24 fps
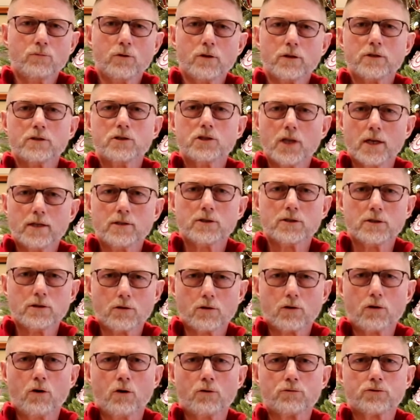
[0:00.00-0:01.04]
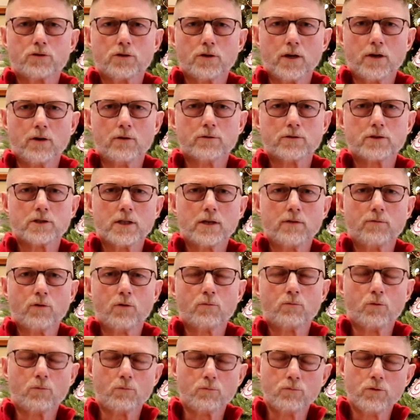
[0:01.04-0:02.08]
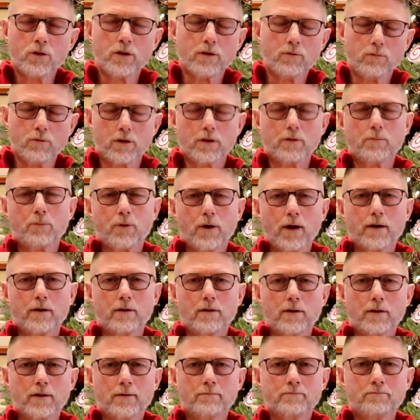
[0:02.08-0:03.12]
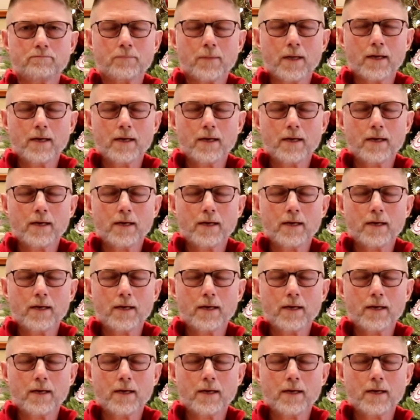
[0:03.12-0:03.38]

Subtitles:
really changing the culture here in Seaford. We're really, really proud of them.